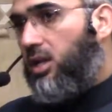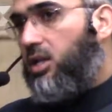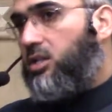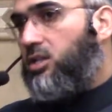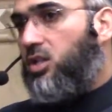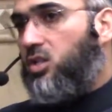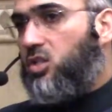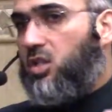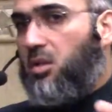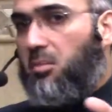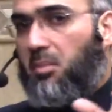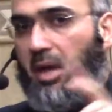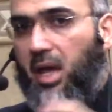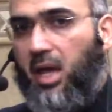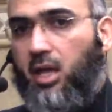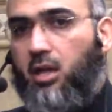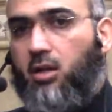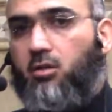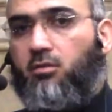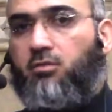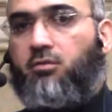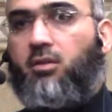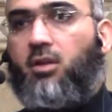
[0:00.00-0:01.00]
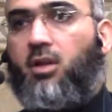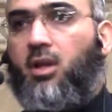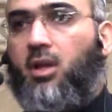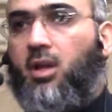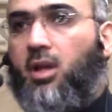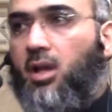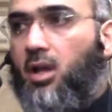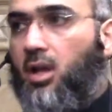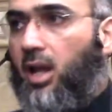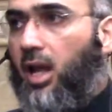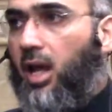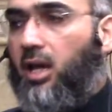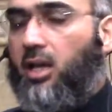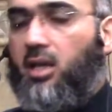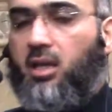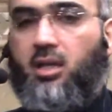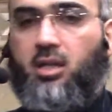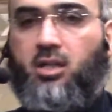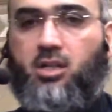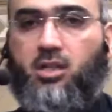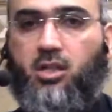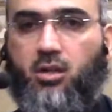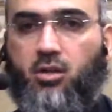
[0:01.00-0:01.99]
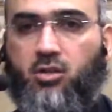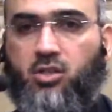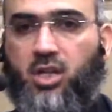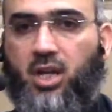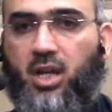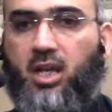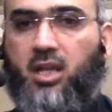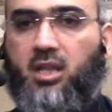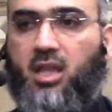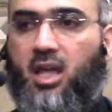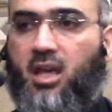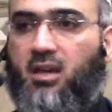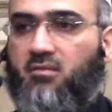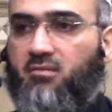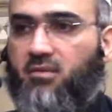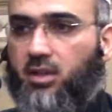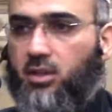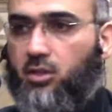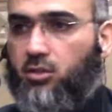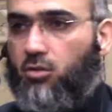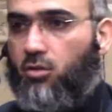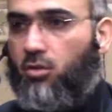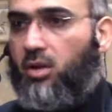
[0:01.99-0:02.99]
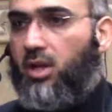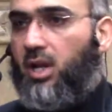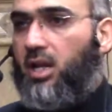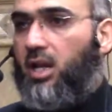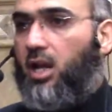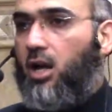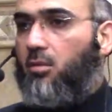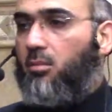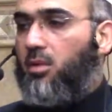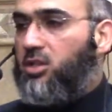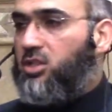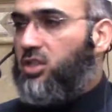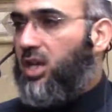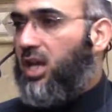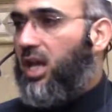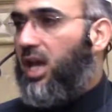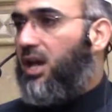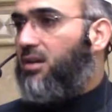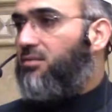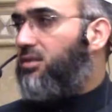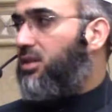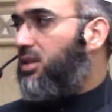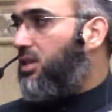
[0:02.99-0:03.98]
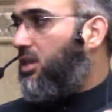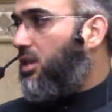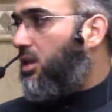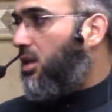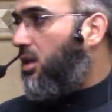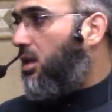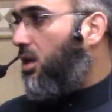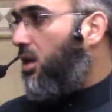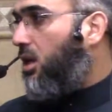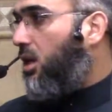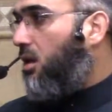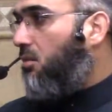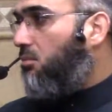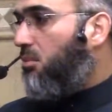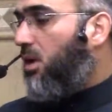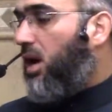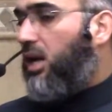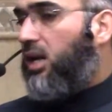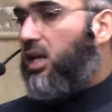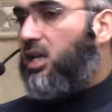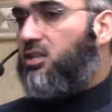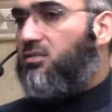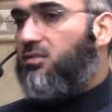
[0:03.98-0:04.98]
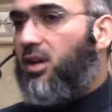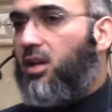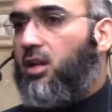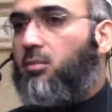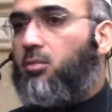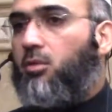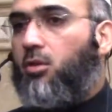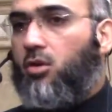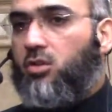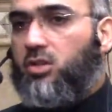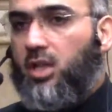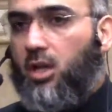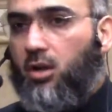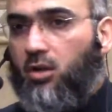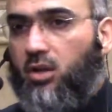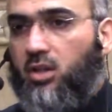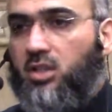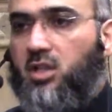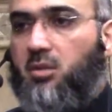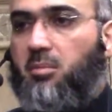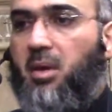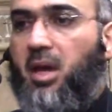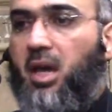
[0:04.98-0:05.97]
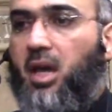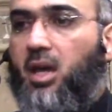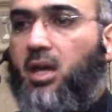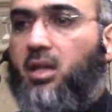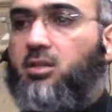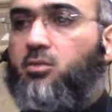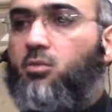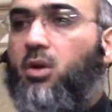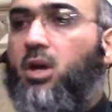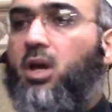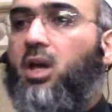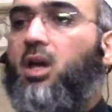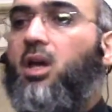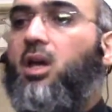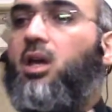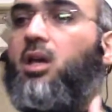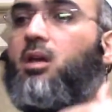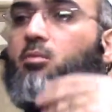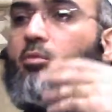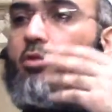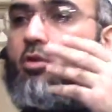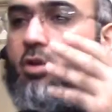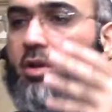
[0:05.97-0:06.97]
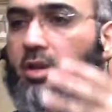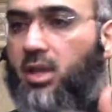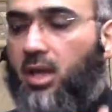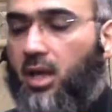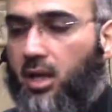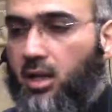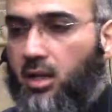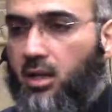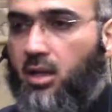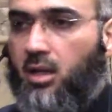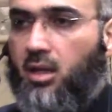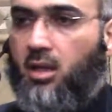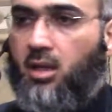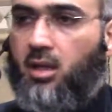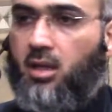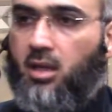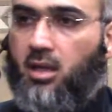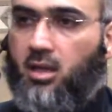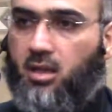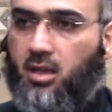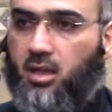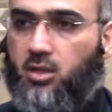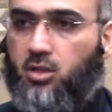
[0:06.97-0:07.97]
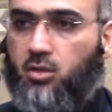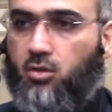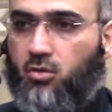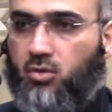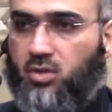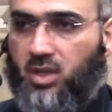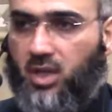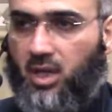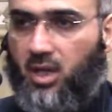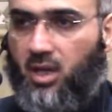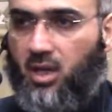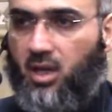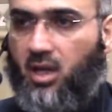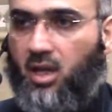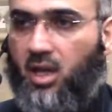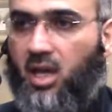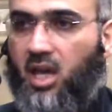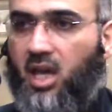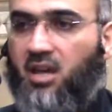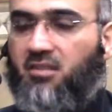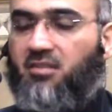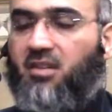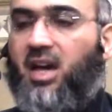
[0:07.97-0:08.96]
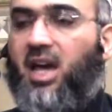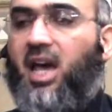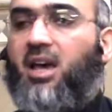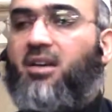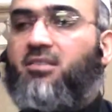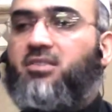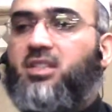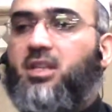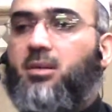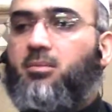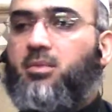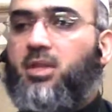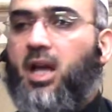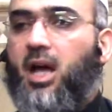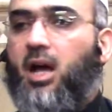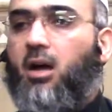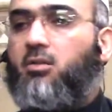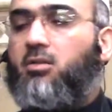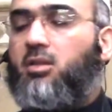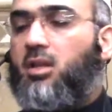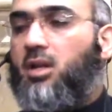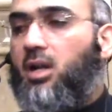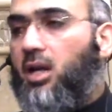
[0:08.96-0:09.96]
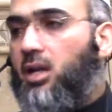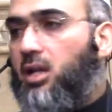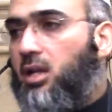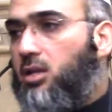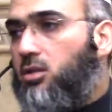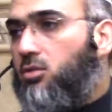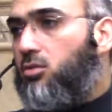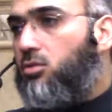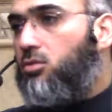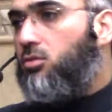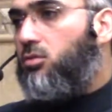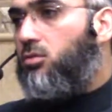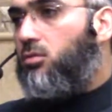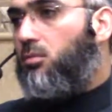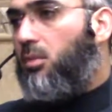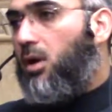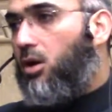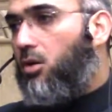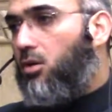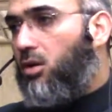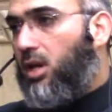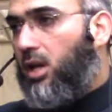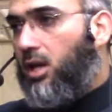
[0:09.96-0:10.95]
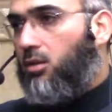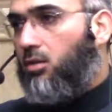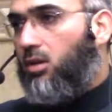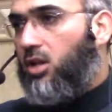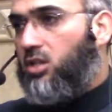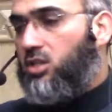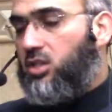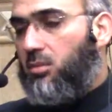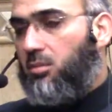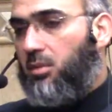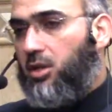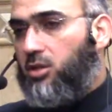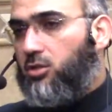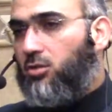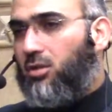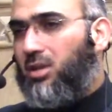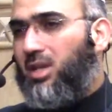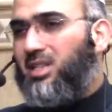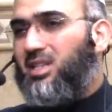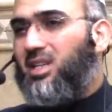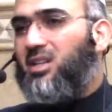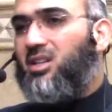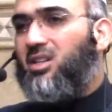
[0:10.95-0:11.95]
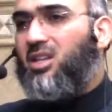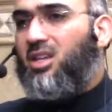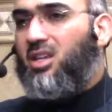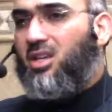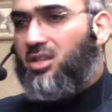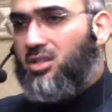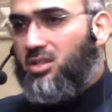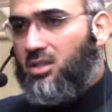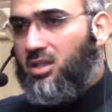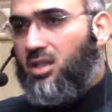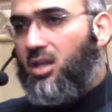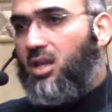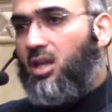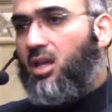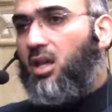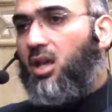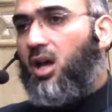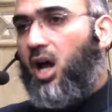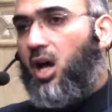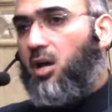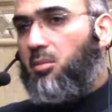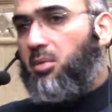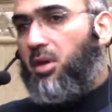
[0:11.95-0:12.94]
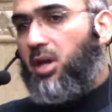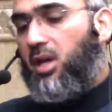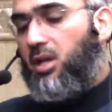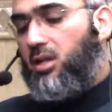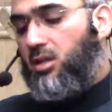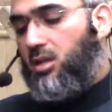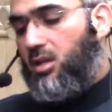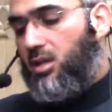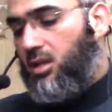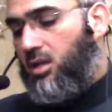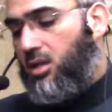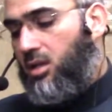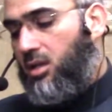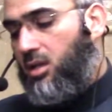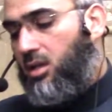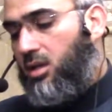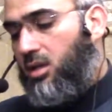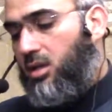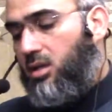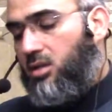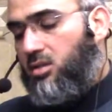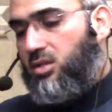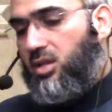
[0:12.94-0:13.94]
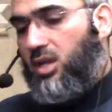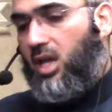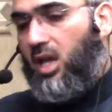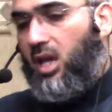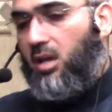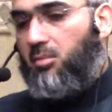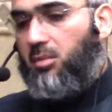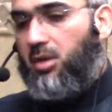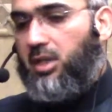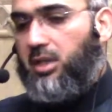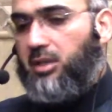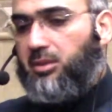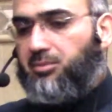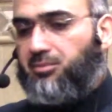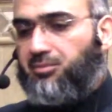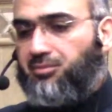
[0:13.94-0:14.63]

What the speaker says: and just the pain of checking the inventory and how much I have and the market value, because I already paid way more than the due zakah. If I have some doubt, then I need to do my own calculation, make sure that at least I paid the zakah money.